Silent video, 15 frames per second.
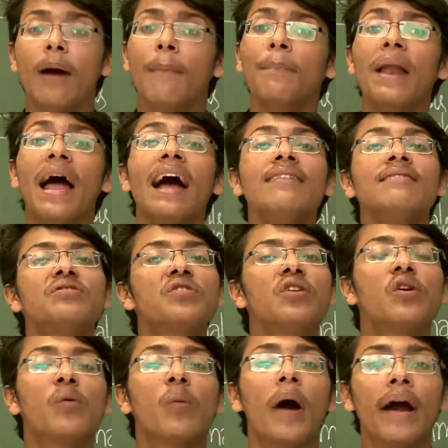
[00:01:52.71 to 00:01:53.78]
Plants
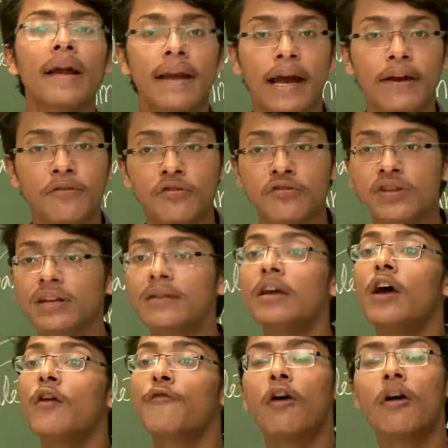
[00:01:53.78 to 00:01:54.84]
require nitrogen
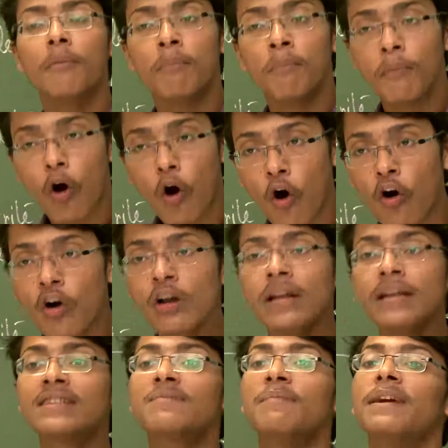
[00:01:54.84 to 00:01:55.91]
for all
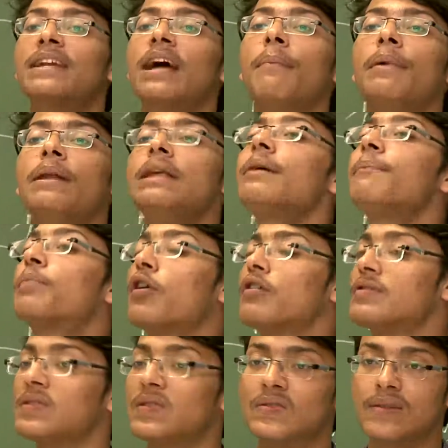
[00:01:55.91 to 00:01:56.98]
its metabolic
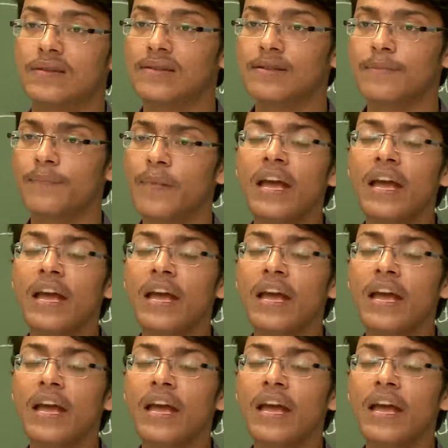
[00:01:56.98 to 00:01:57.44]
processes.